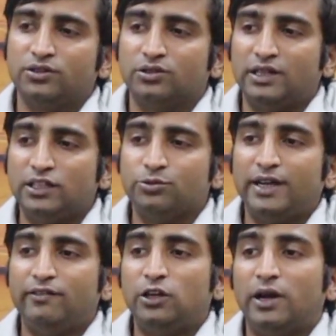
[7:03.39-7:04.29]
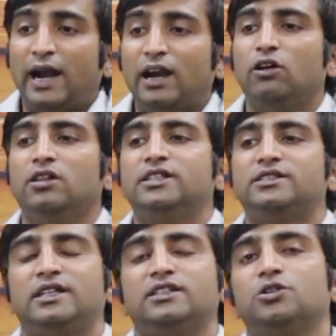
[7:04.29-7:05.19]
So that is why when you add all these
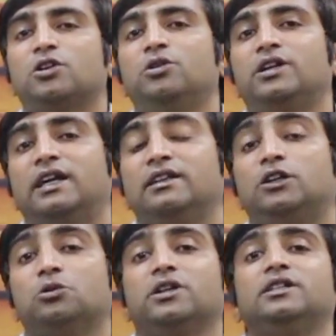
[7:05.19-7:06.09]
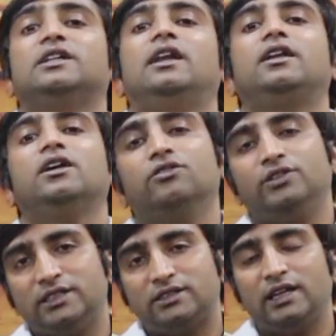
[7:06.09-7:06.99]
things, you are going to get the total salary of
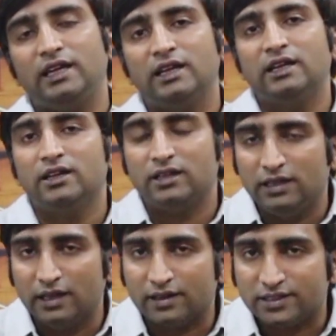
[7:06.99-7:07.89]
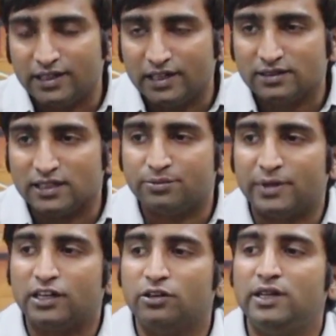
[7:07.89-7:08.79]
these three year residents
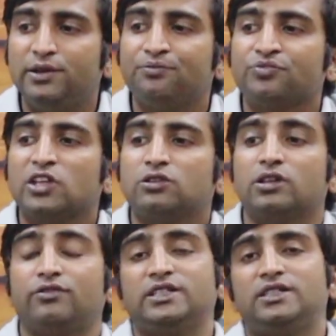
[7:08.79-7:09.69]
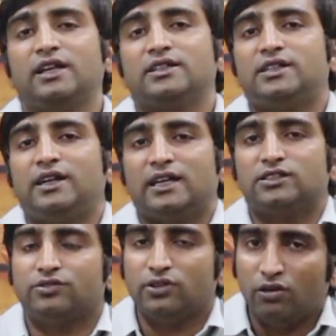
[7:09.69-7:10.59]
respectively. So the first year resident as
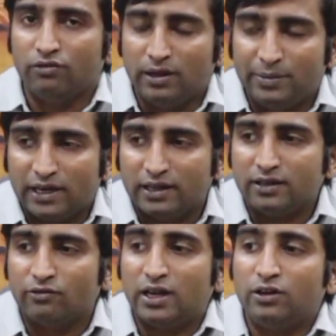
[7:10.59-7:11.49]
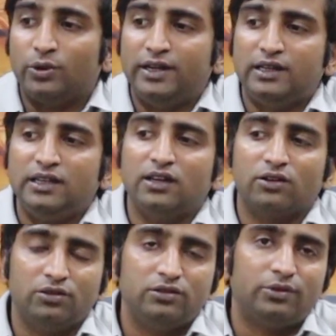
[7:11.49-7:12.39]
of now will be getting one twenty,
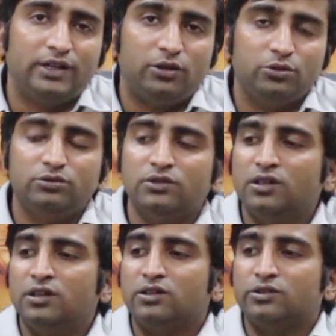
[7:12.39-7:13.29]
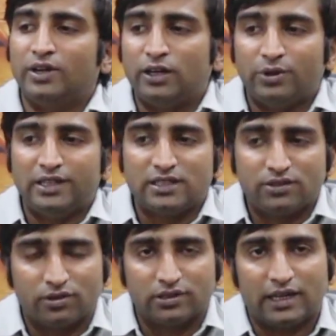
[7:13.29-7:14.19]
around twenty-two, one
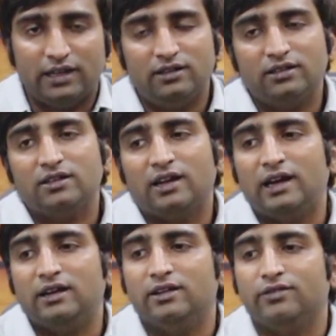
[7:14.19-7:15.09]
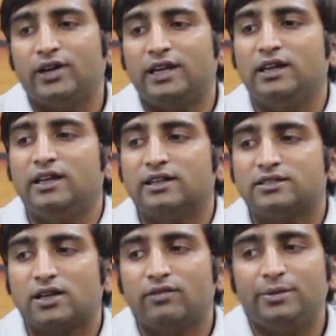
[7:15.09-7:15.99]
twenty-six for second, and final year
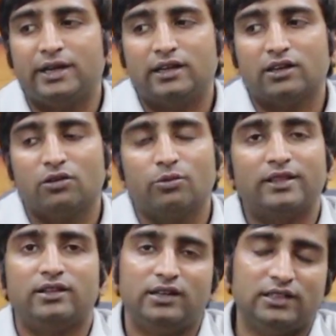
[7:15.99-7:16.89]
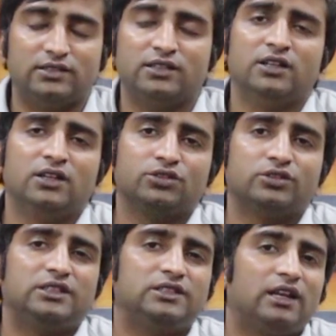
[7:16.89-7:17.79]
S R will be getting around one thirties.
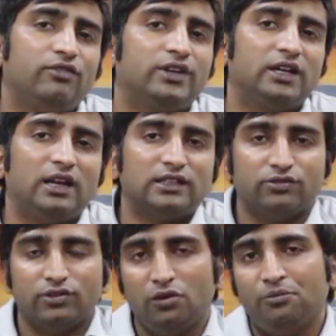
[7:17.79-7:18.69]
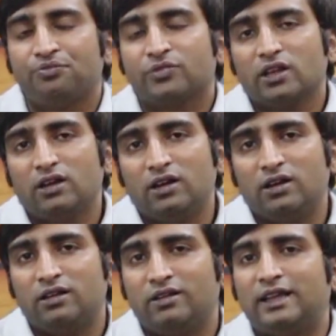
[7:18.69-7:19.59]
So this is the rough figure as of now.
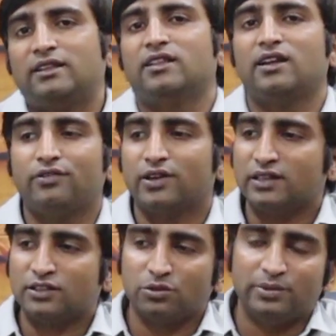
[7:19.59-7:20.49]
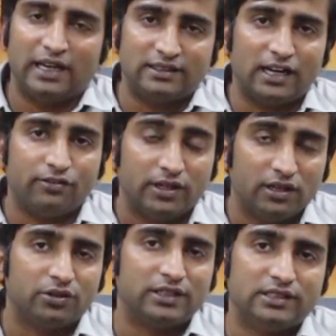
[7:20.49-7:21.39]
Uh, rather than a figure, this could be the exact
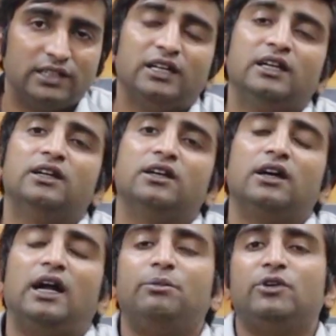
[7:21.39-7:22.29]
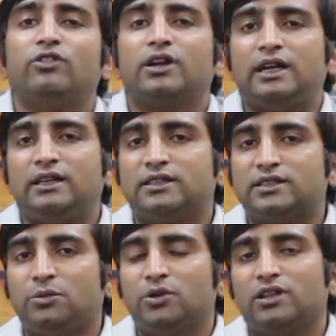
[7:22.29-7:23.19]
figure you can say. And before getting this
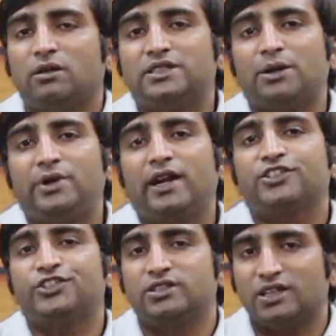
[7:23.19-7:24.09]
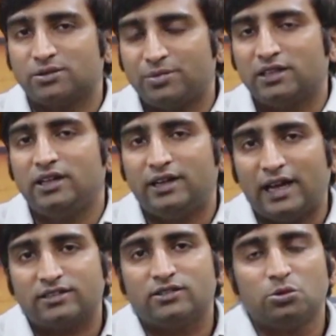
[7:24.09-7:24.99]
amount, there will be some deductions as per the
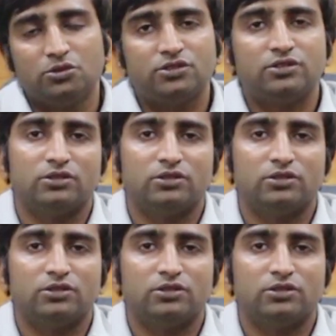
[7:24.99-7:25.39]
tax rules.